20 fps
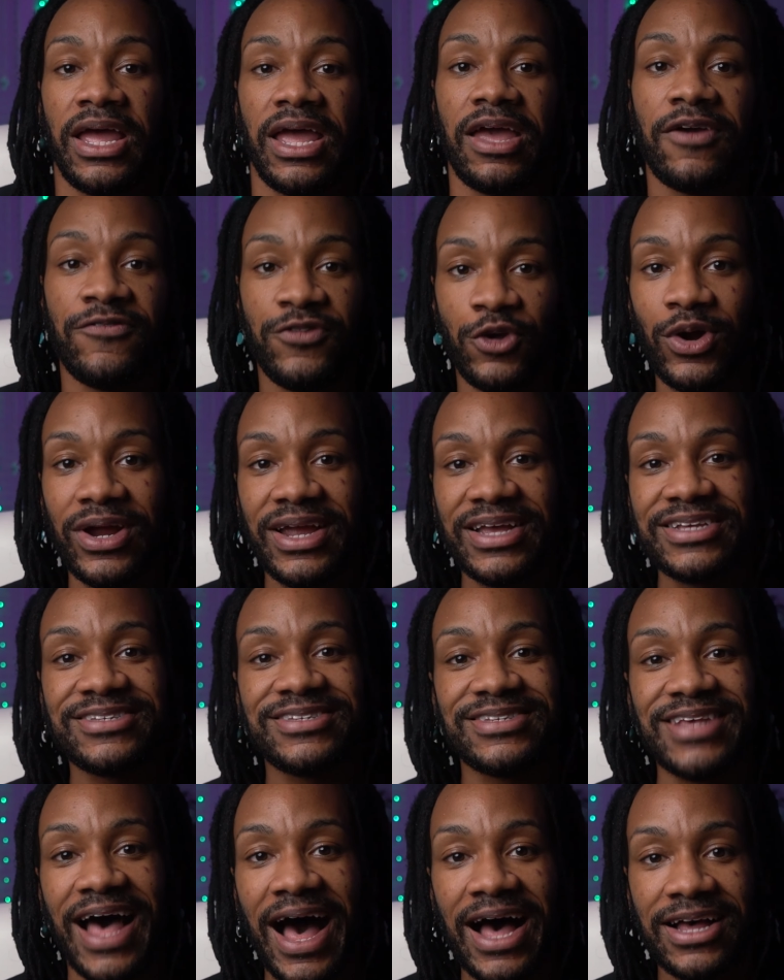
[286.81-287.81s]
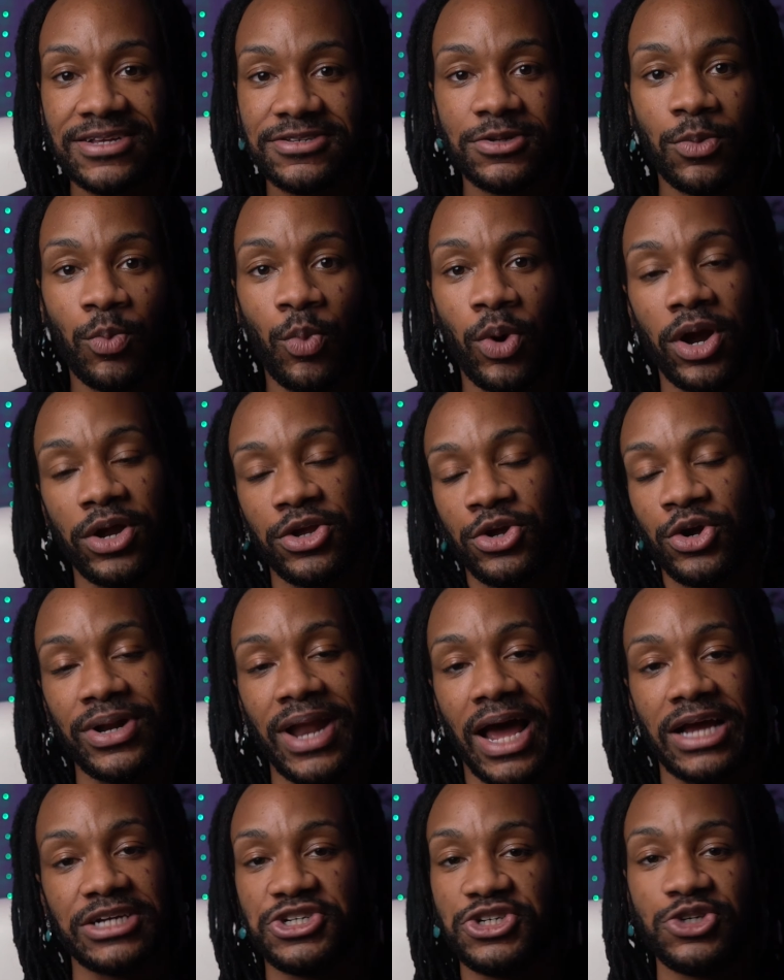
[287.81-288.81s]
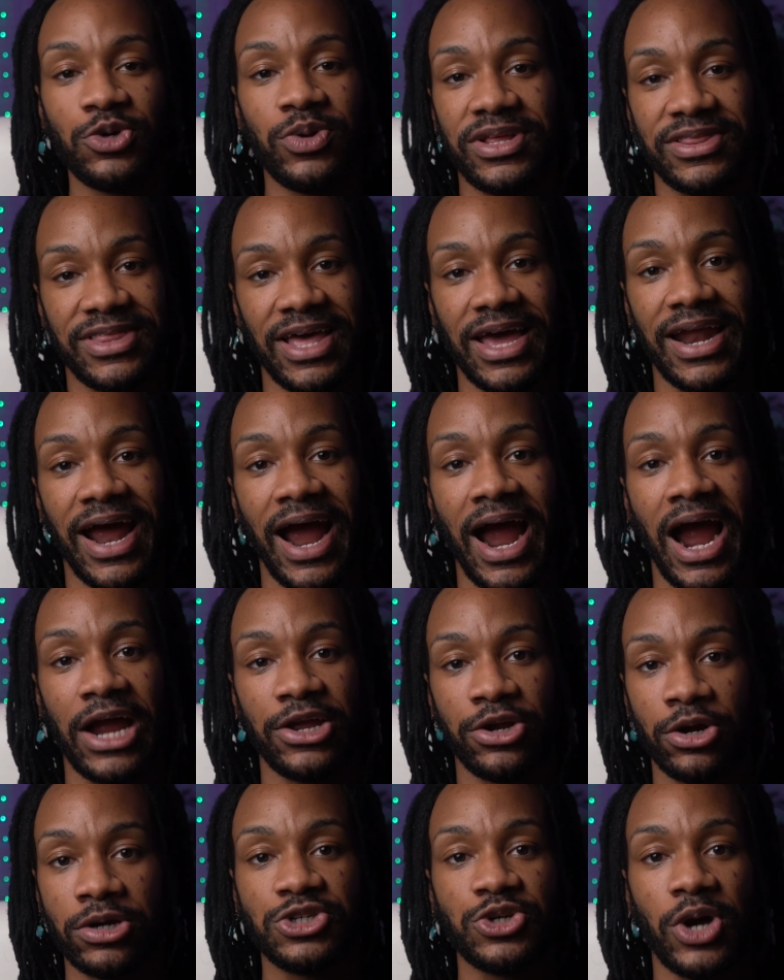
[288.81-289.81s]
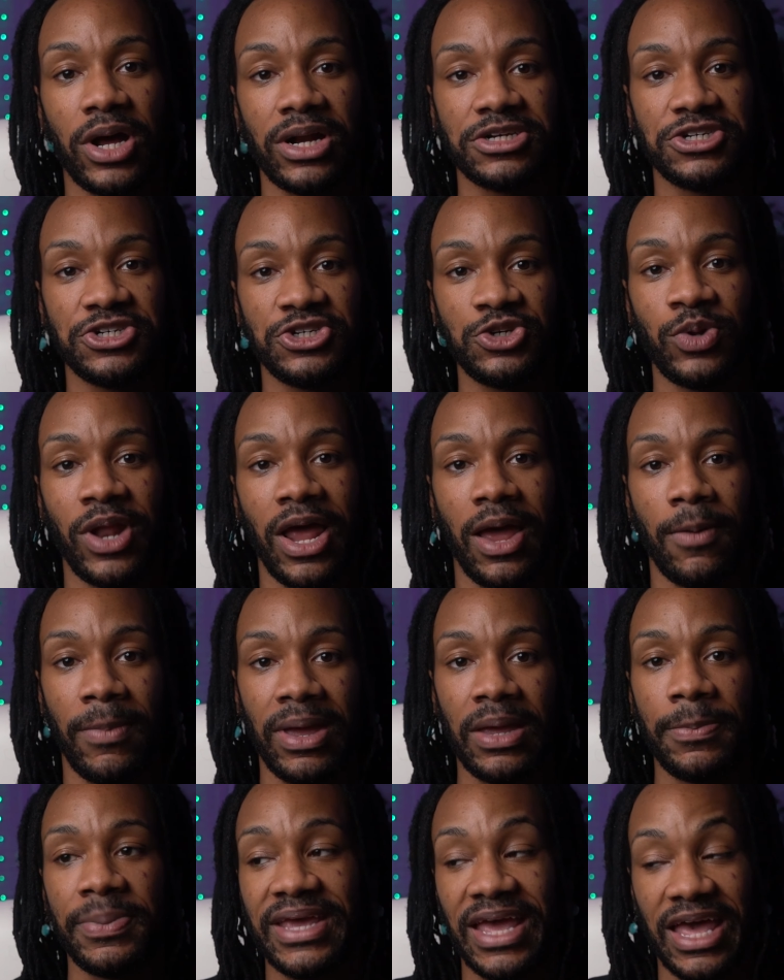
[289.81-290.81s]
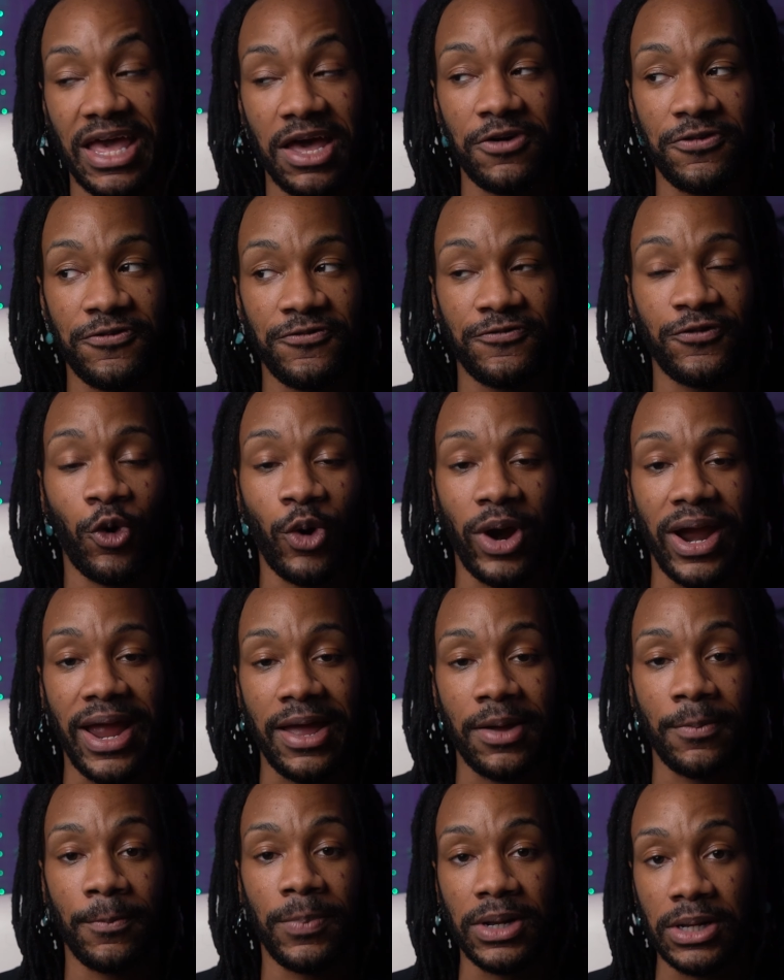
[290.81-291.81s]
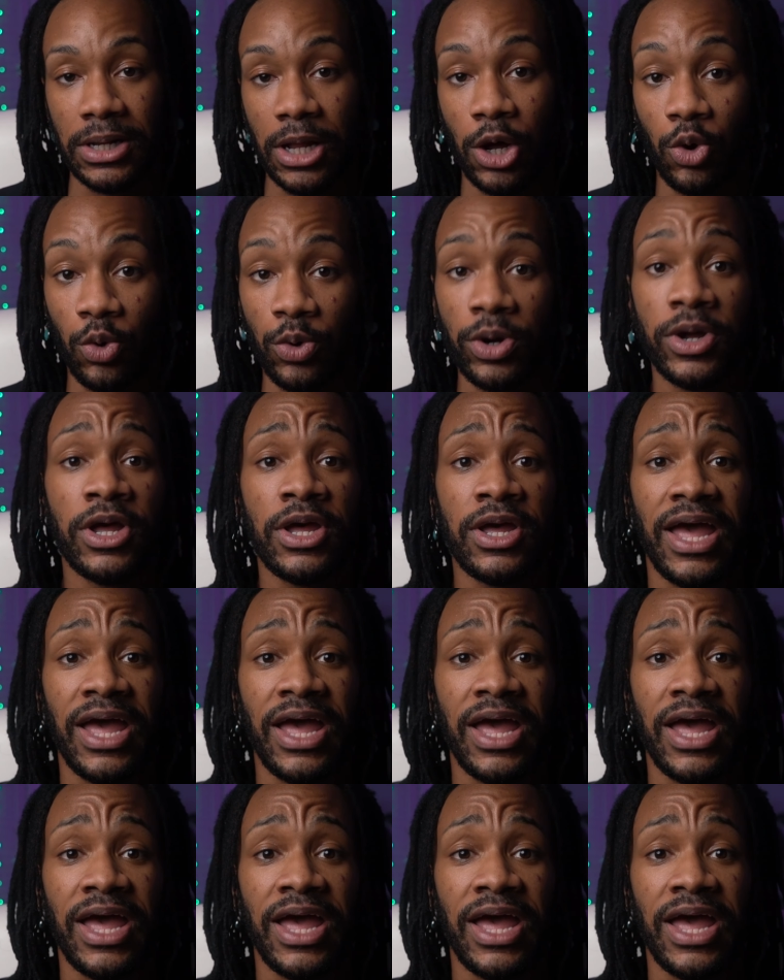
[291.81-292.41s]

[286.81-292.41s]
If you're inside somewhere, you're not shooting that high. You're trying to shoot at maybe F4 and below.